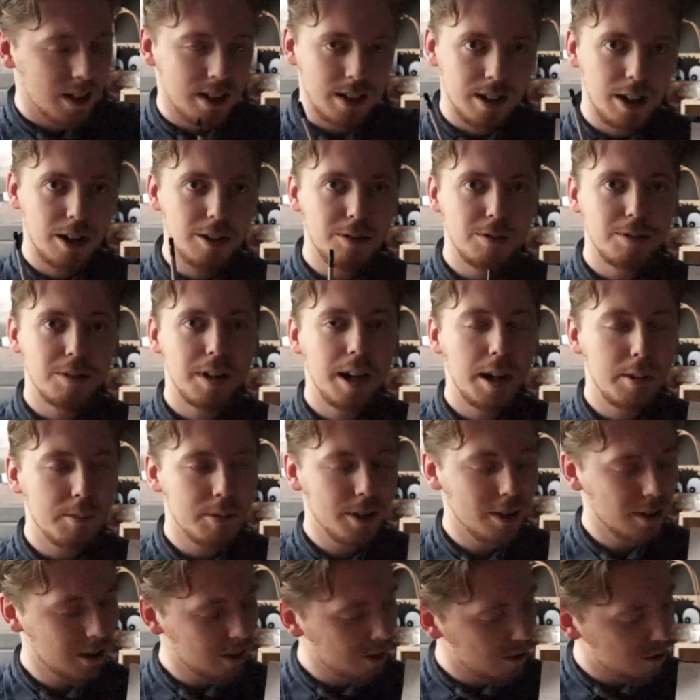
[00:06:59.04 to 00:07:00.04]
Now I'm
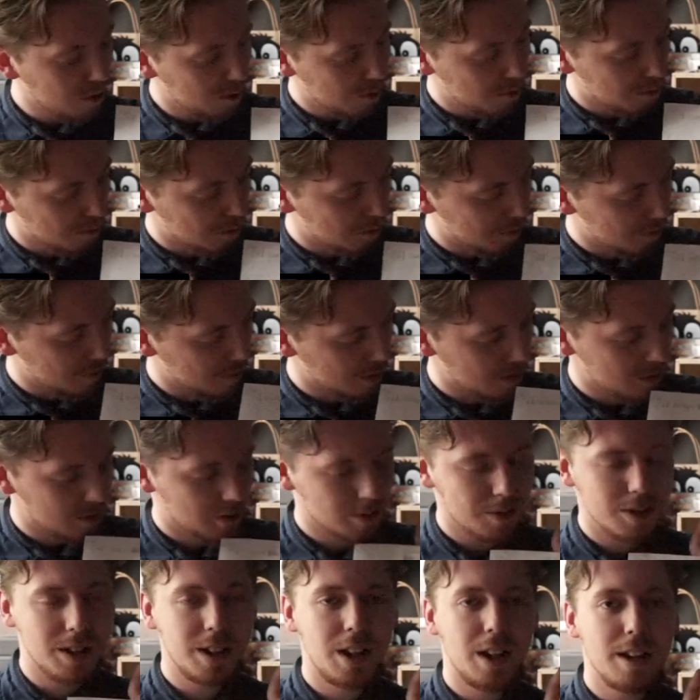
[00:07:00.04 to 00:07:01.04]
gonna go
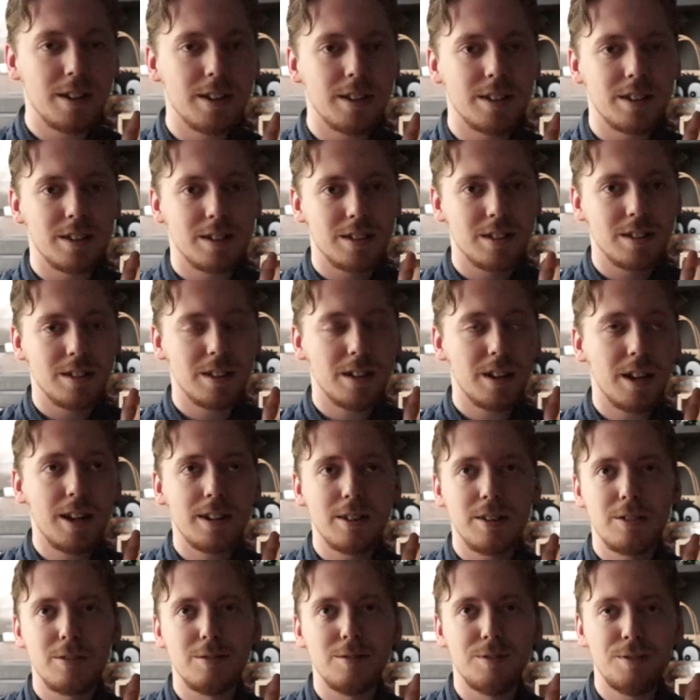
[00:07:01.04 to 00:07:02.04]
to the others,
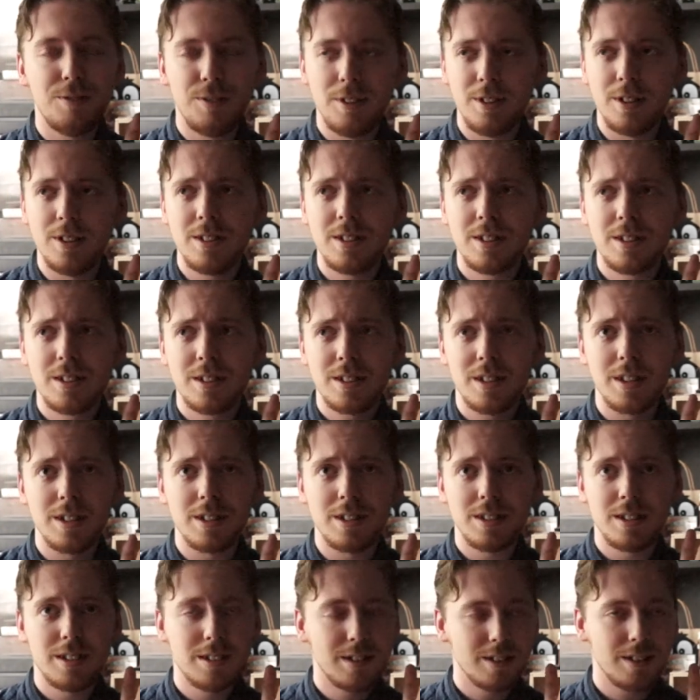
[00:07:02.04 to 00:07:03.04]
other two first,
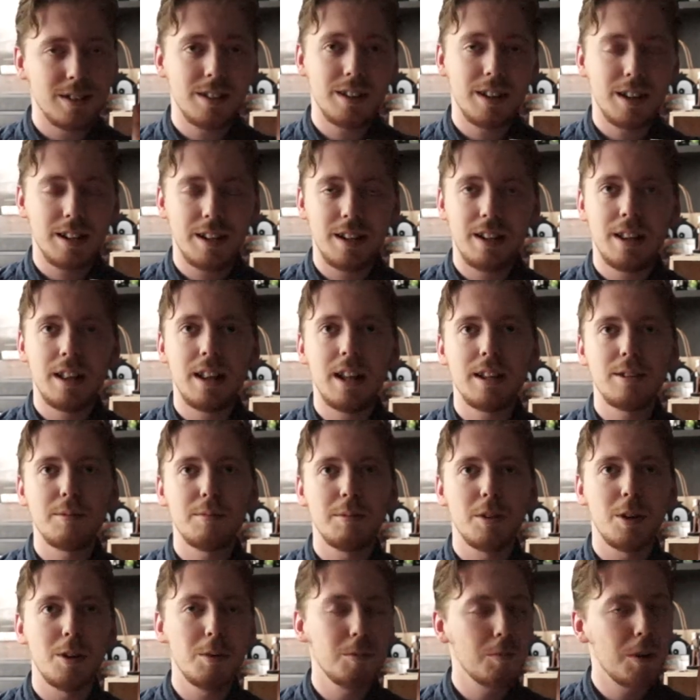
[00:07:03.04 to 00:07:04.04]
because let them
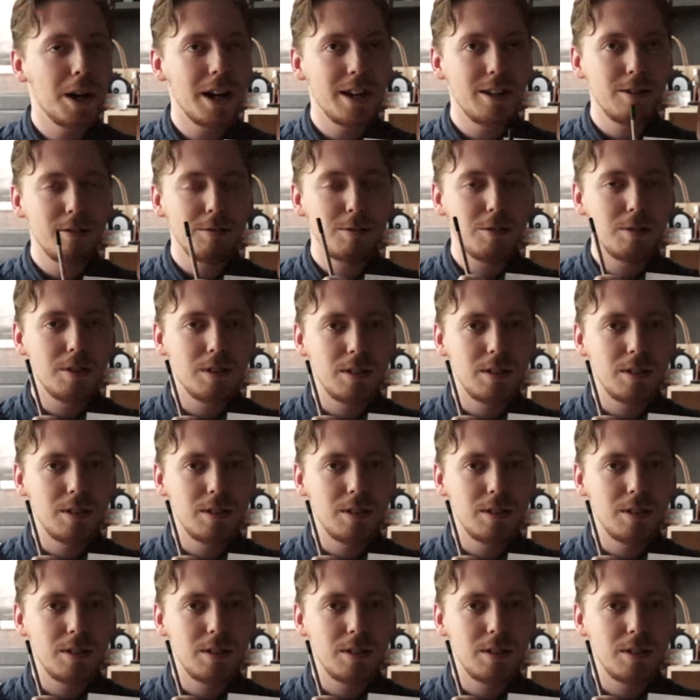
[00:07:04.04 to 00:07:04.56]
know why you